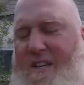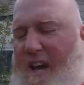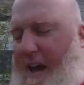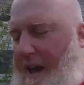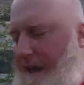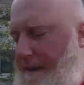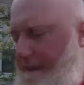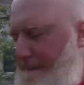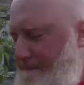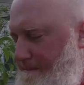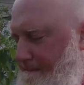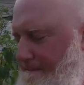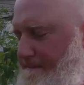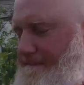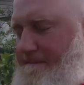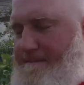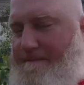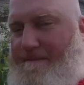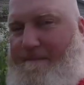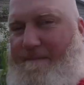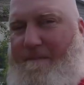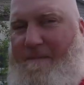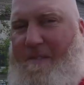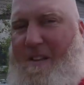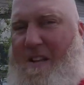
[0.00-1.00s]
Okay,
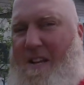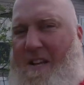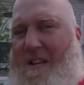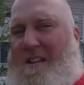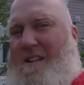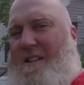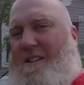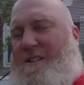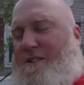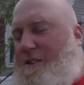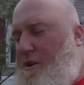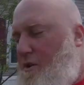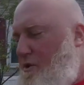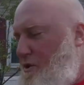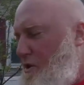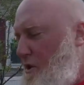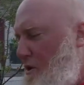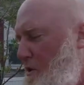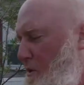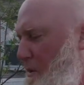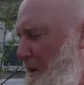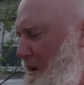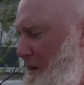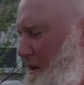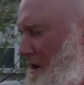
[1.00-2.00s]
so
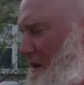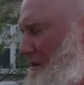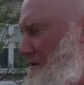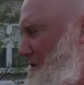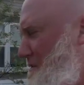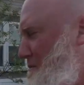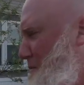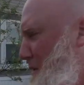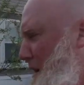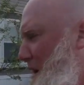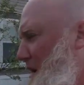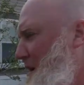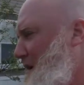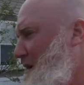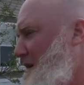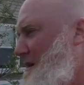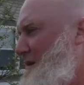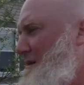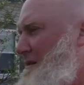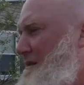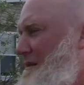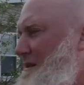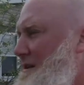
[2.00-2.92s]
took a quick lunch break.